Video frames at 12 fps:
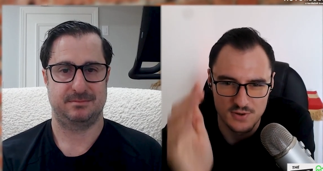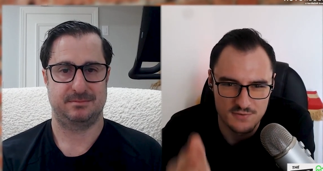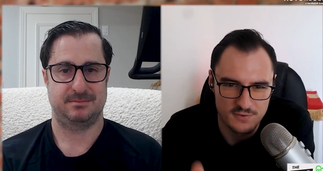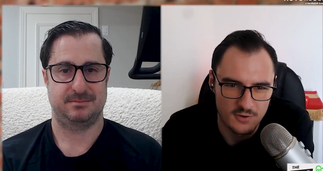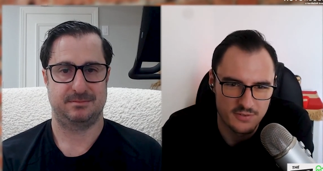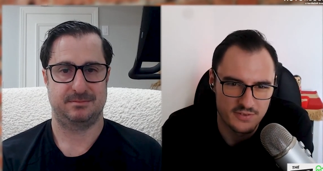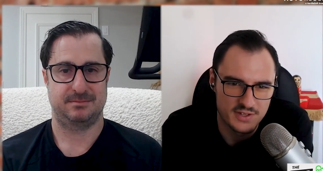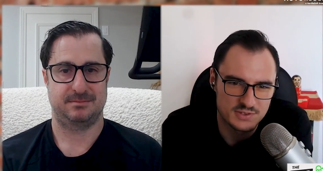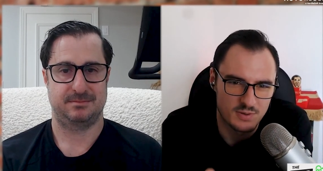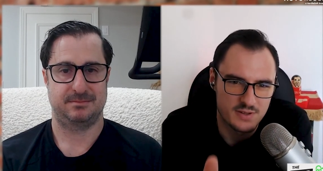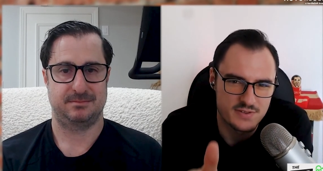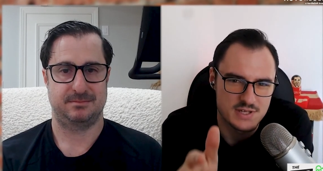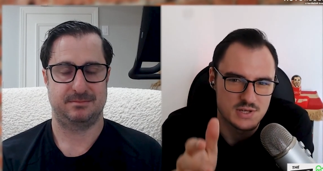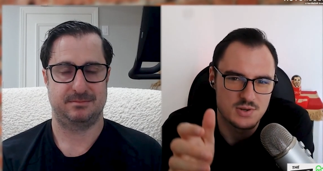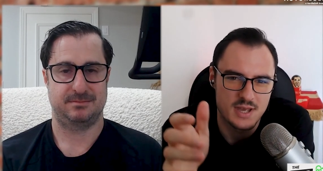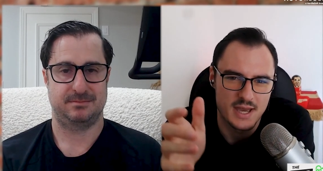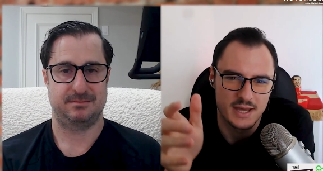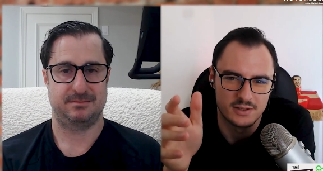Speaker 1: involved in this one that you
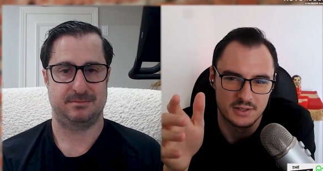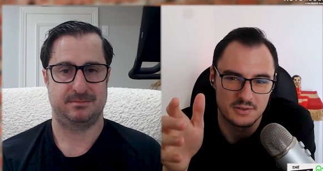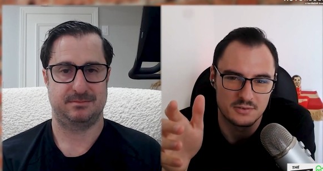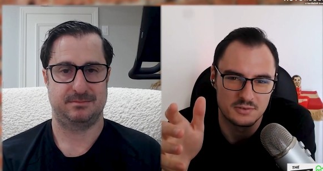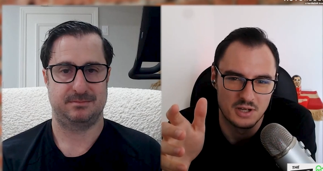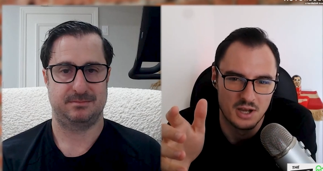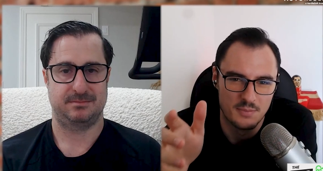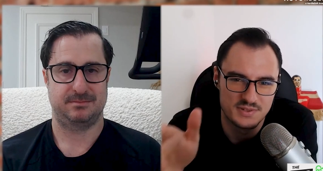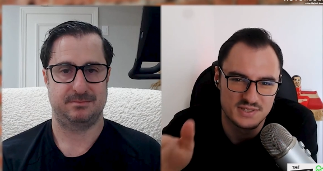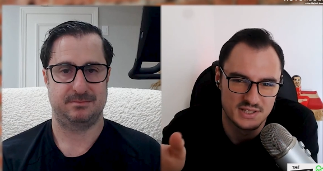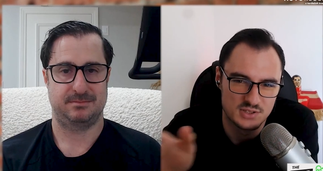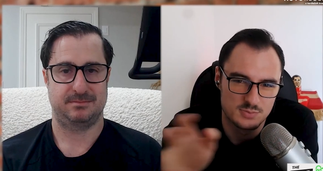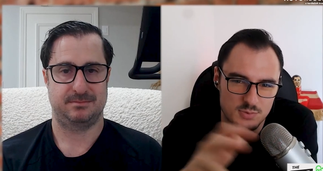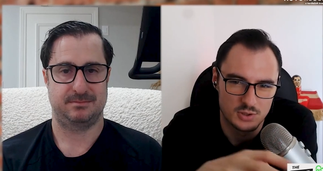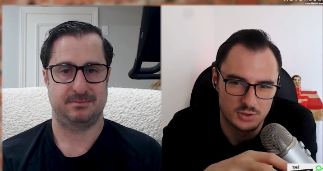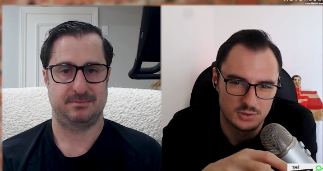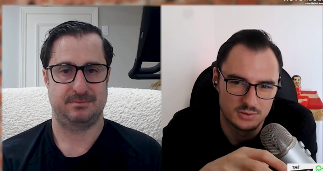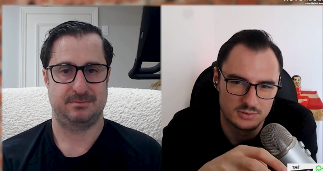get like a percentage
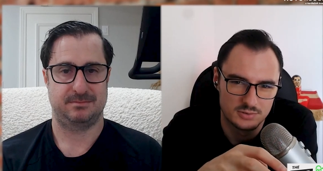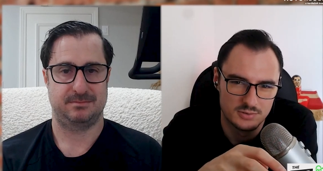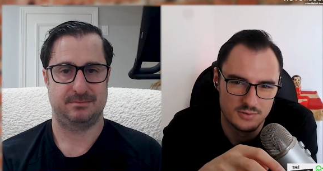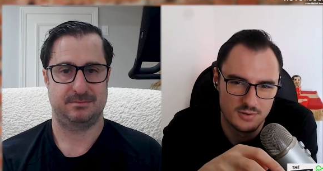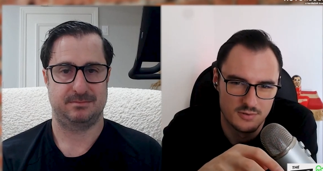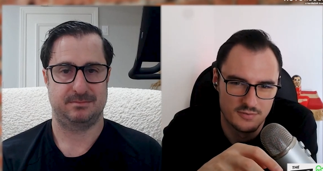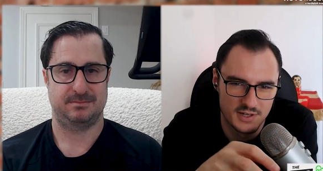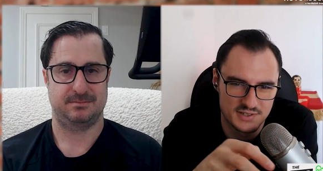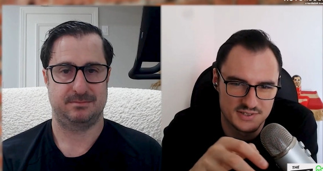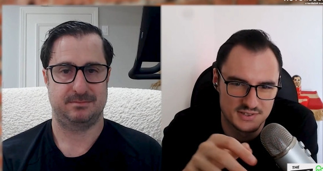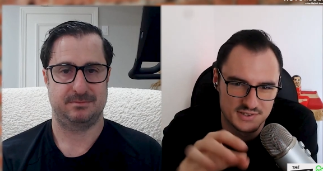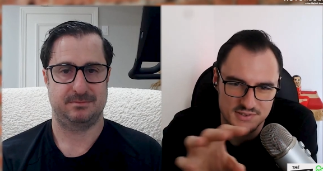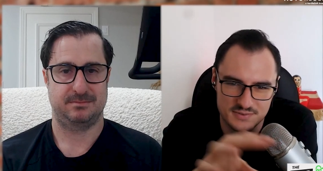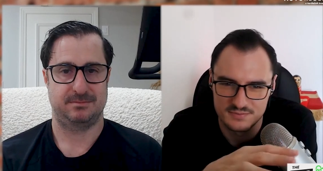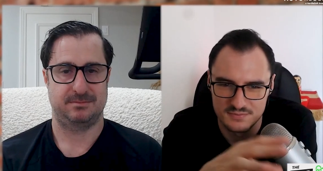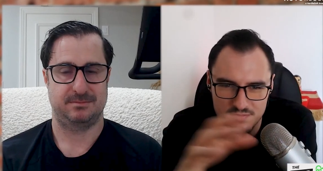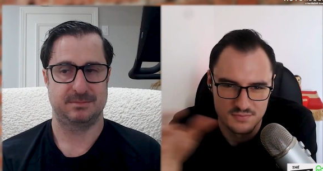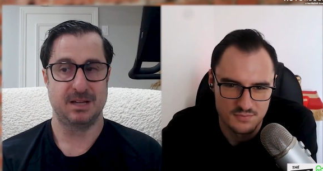more versus
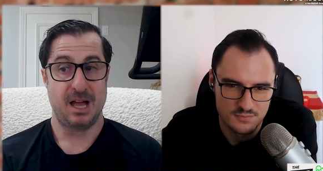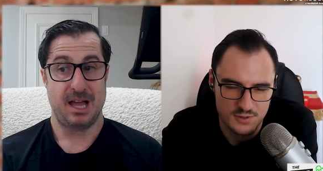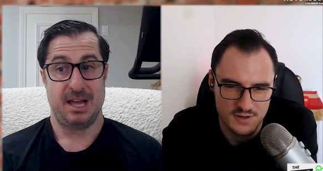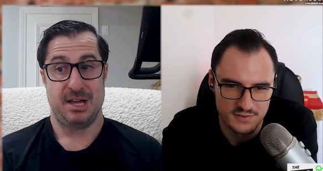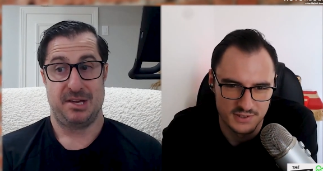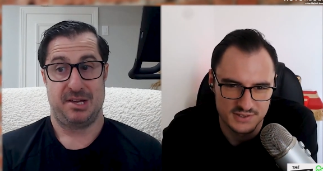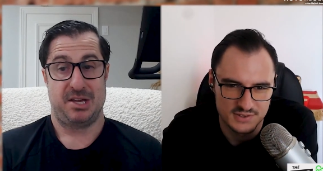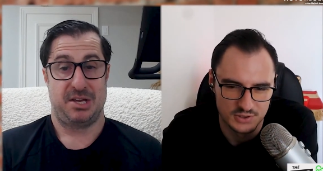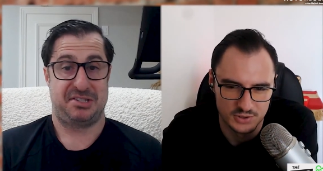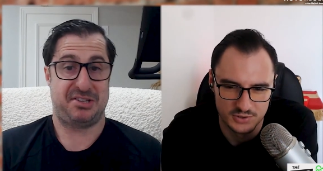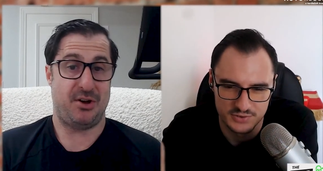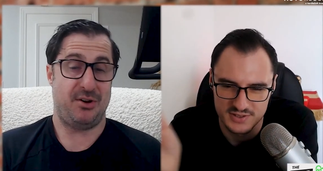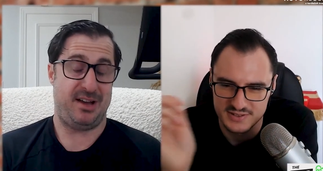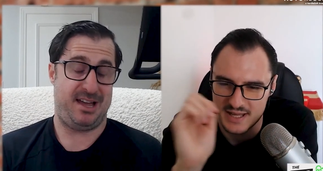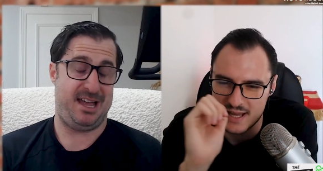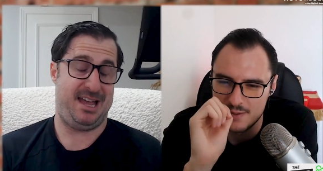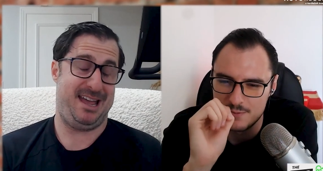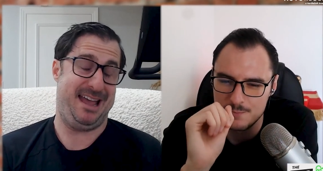previous, or, or so does
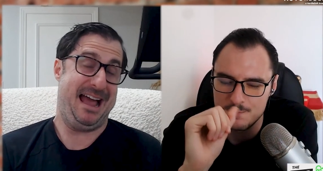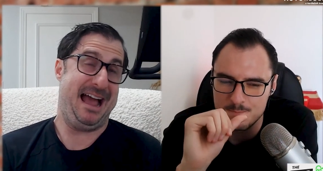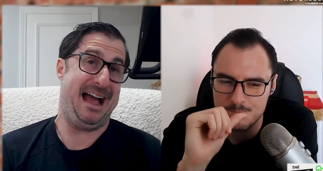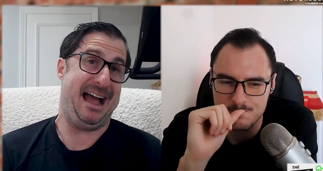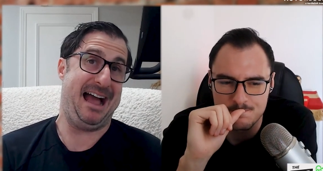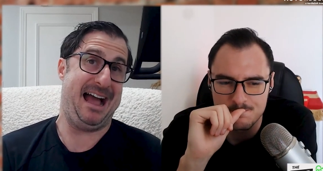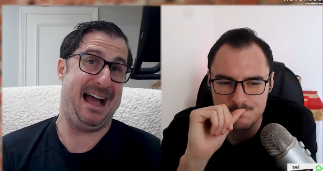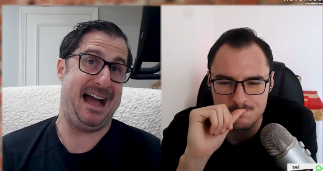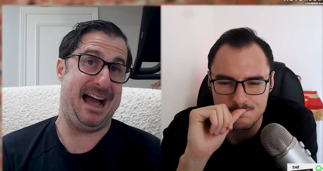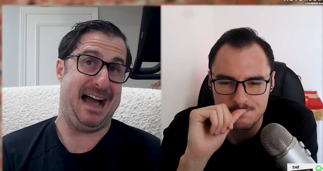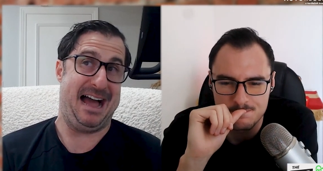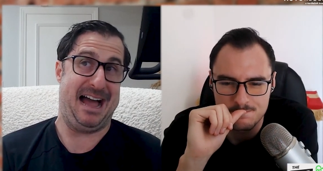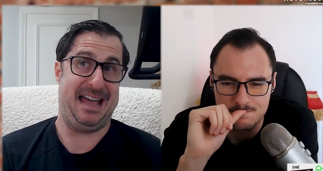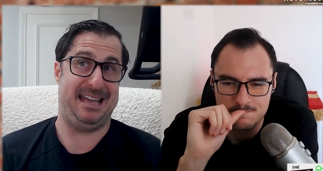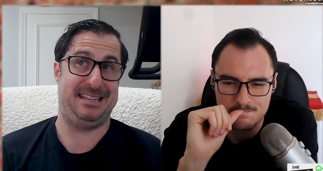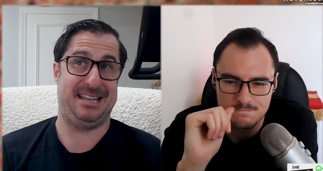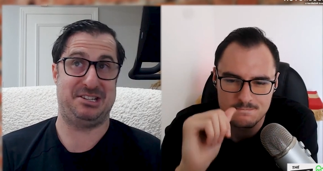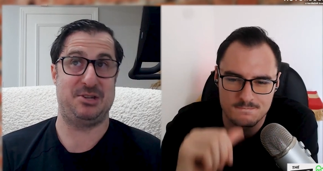that
Speaker 2: happen?
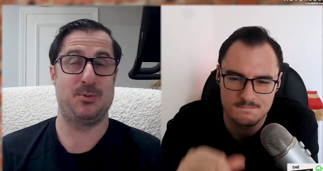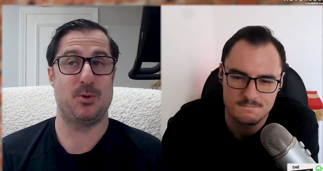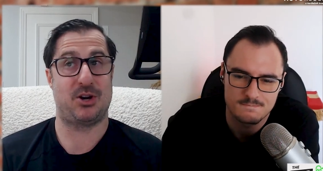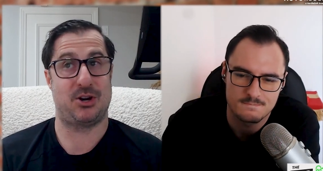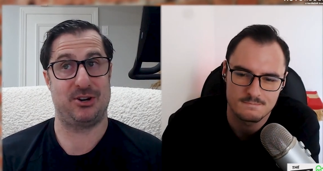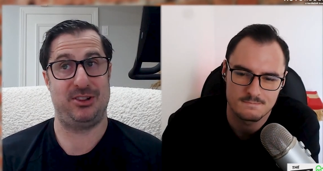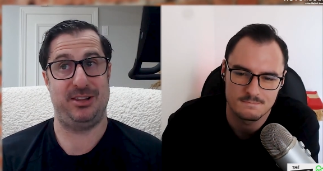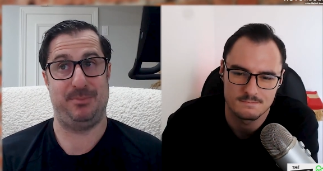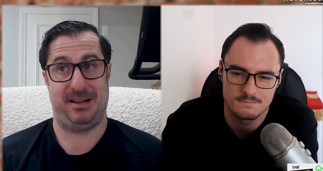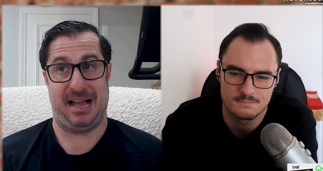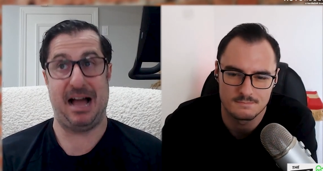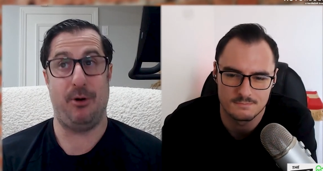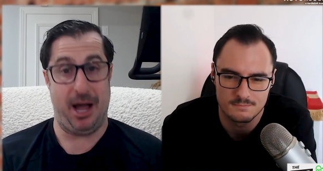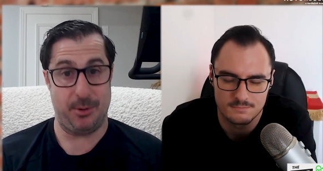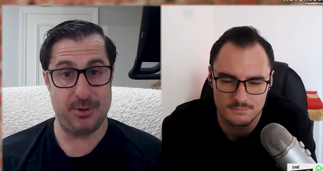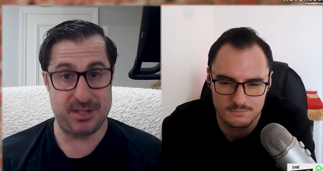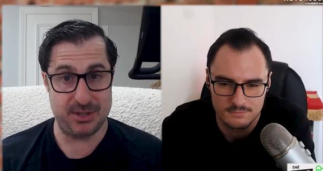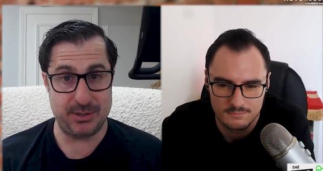It doesn't work currently, but how I
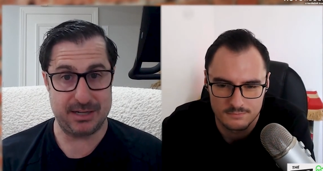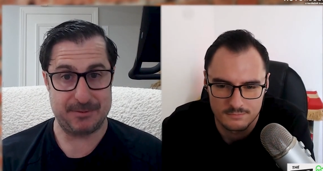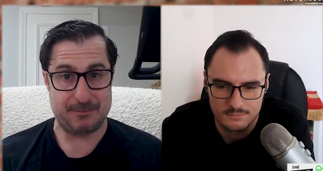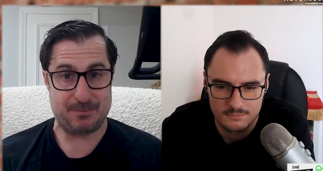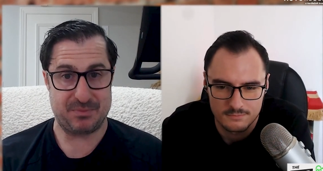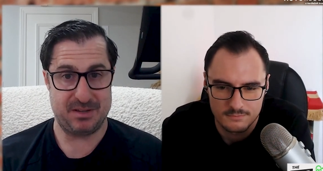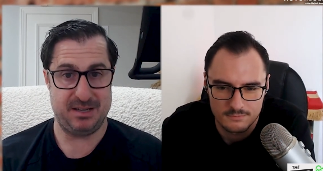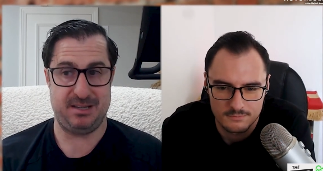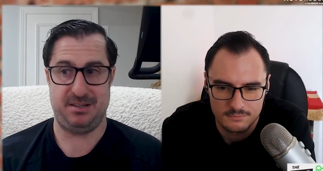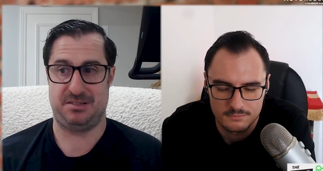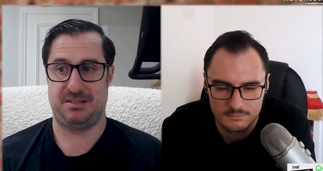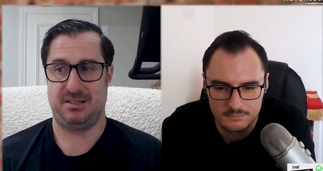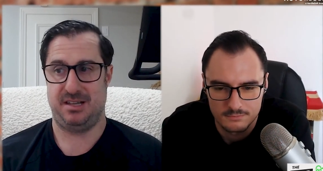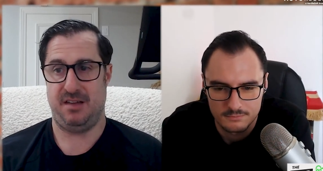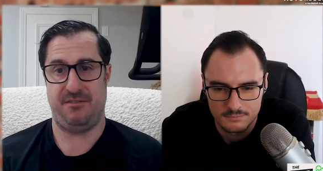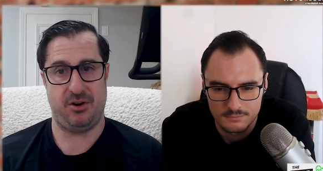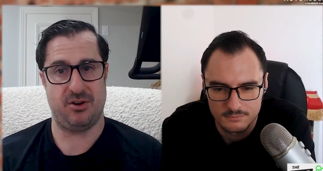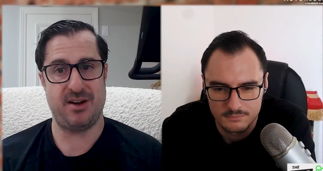would do it is
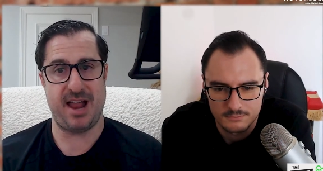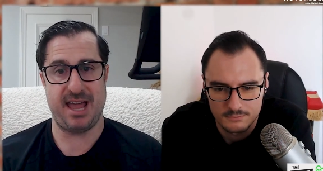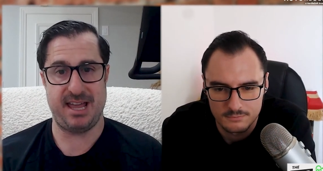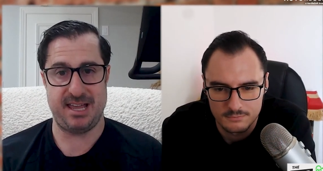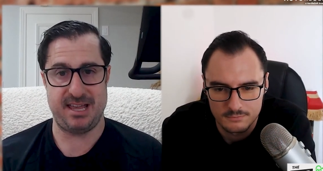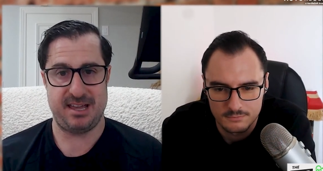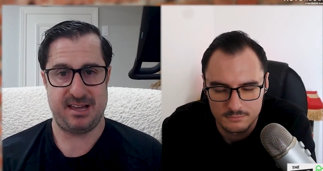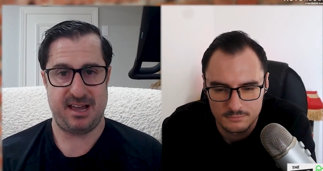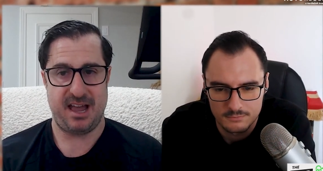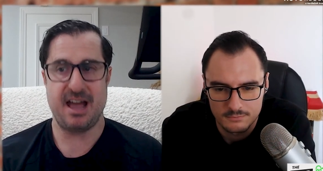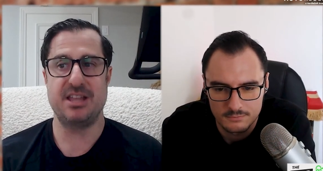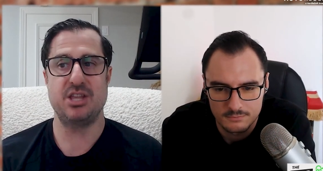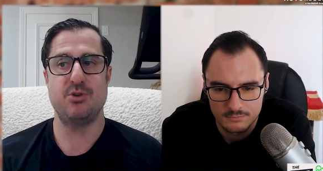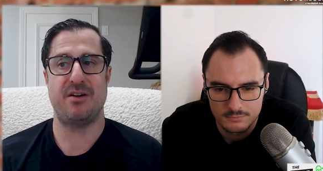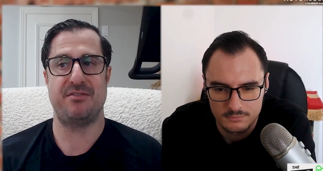if you're an AE, and you